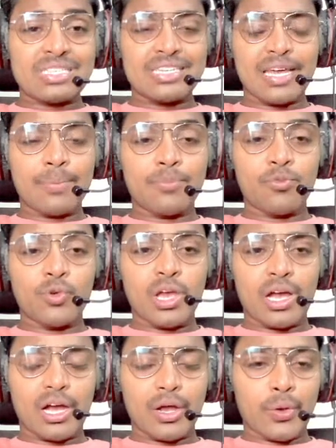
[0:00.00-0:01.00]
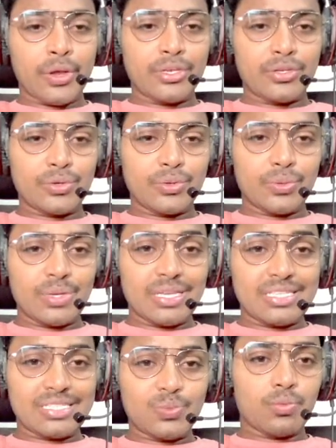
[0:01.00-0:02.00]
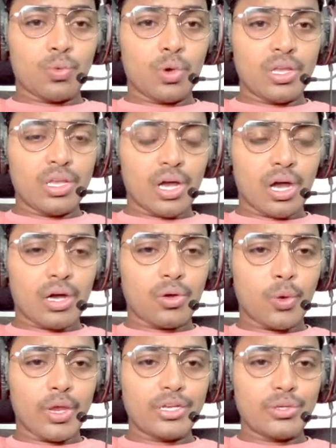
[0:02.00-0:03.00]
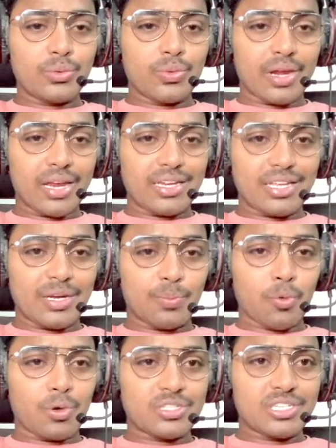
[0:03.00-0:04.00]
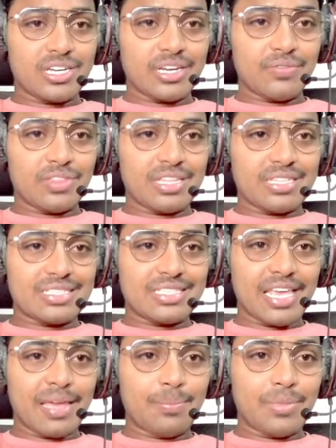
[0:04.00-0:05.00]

step we are going to do is we are going to create a repository with the same